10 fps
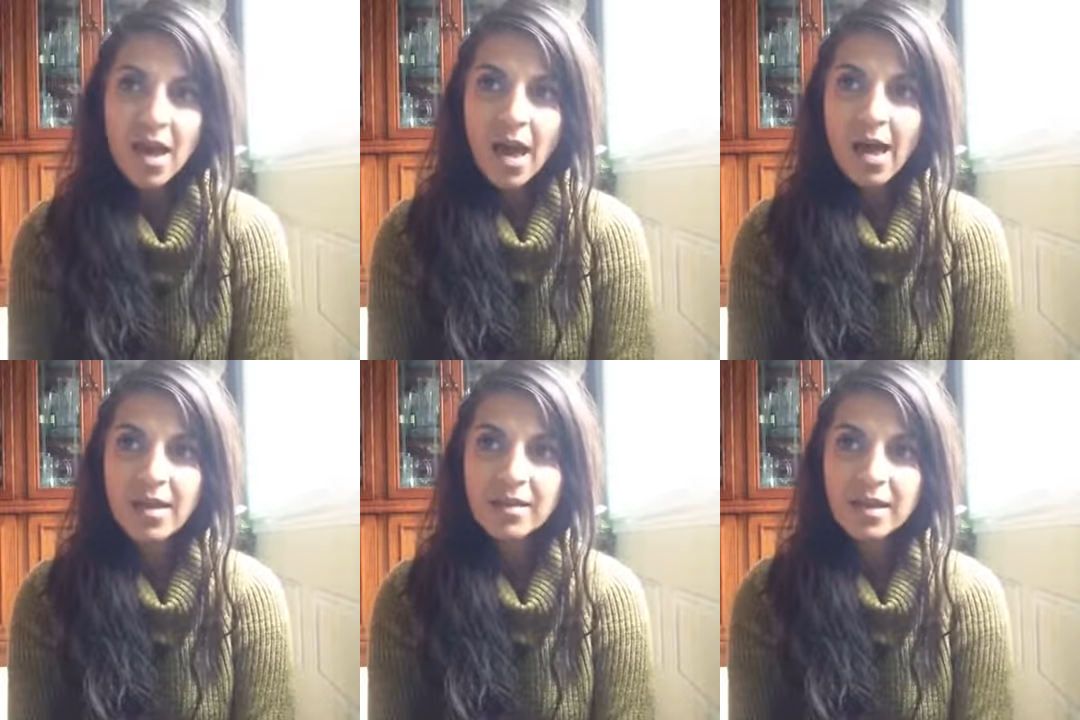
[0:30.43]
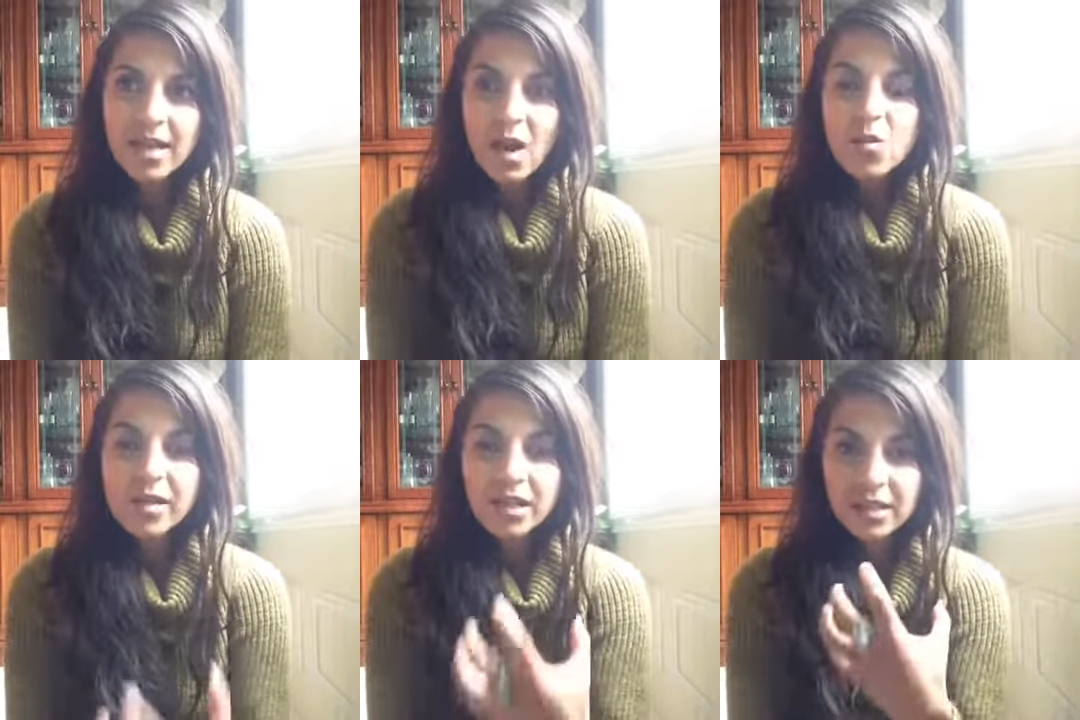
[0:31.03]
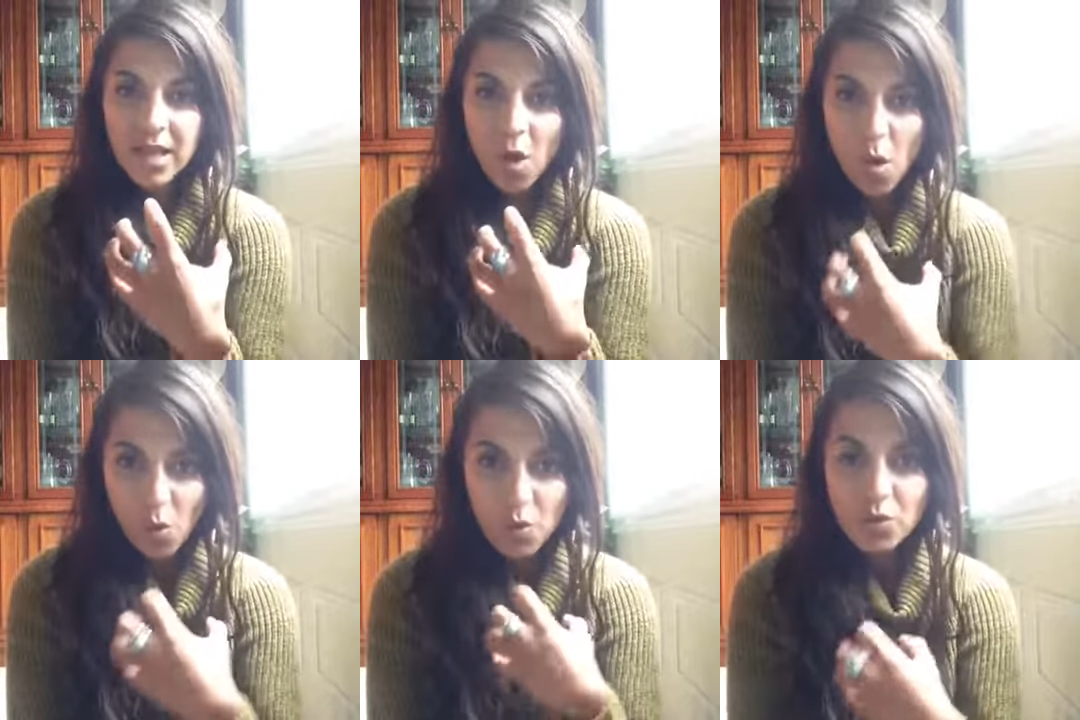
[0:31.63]
and, and how we can
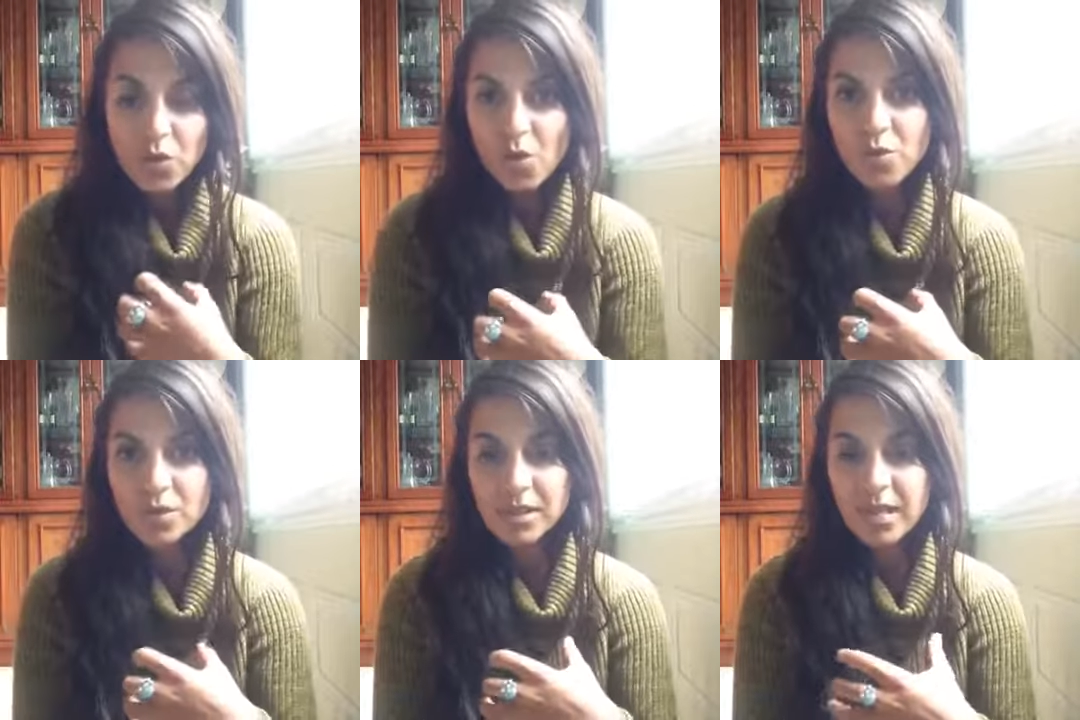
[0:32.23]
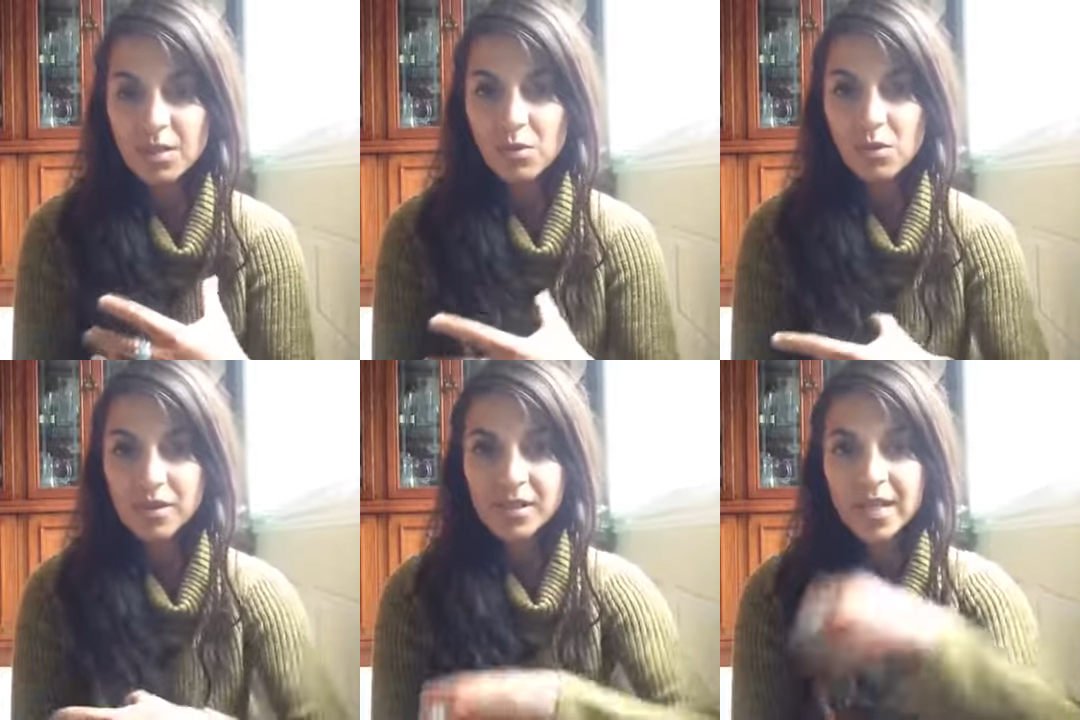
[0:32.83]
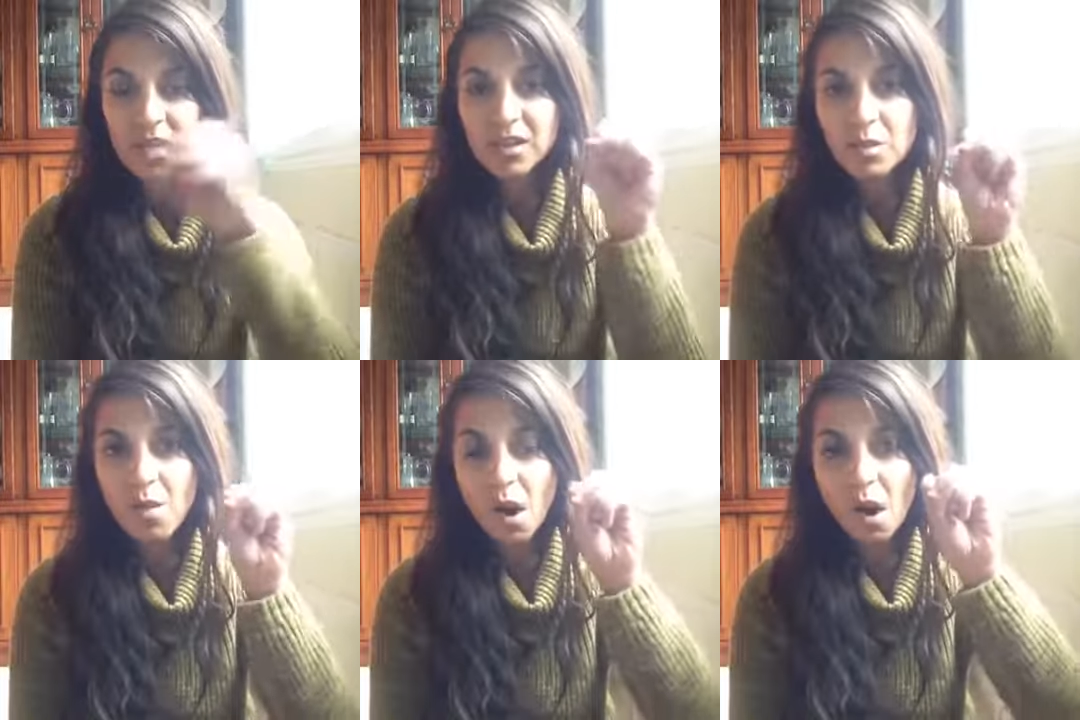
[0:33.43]
own those labels, take
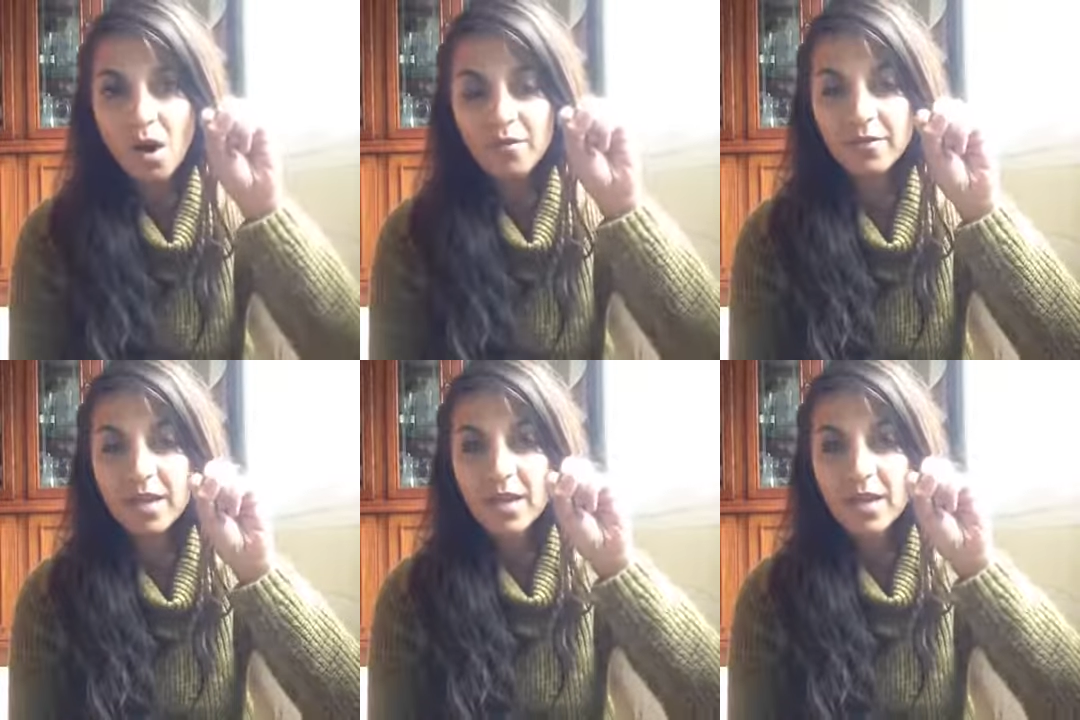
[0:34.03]
them off,